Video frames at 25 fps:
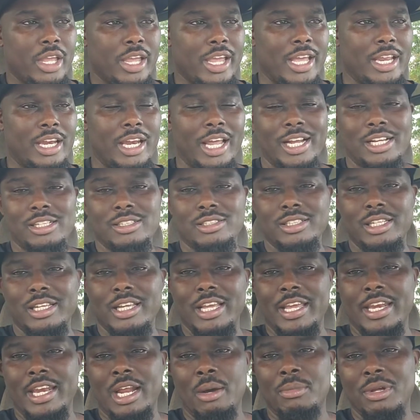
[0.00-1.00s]
And like I said,
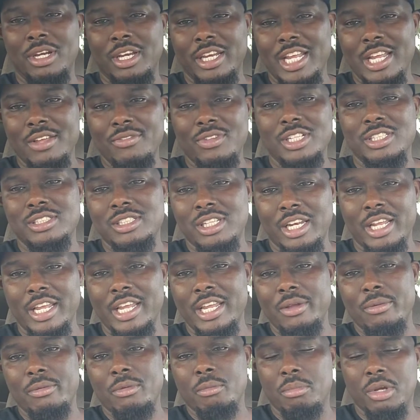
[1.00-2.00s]
and I'm gonna leave this
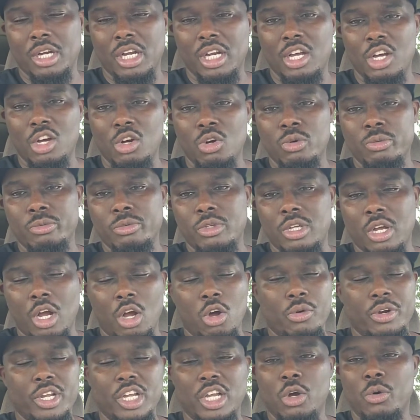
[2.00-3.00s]
link below
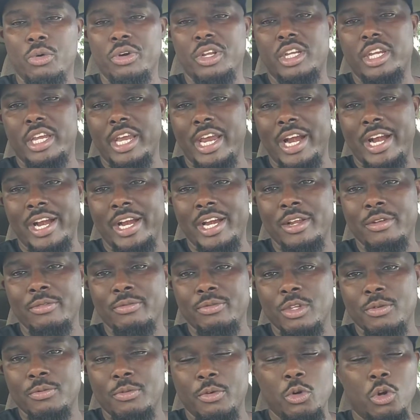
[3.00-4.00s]
called the Go to Carry
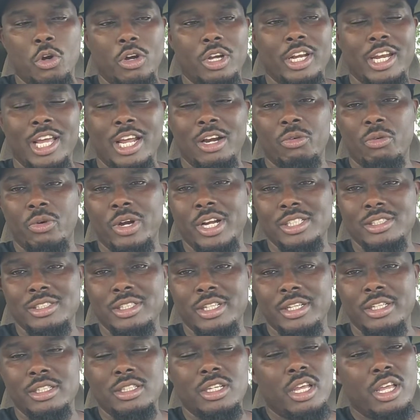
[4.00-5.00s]
for North Carolina
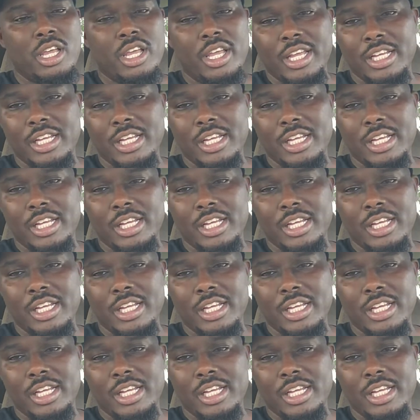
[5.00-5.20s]
resident.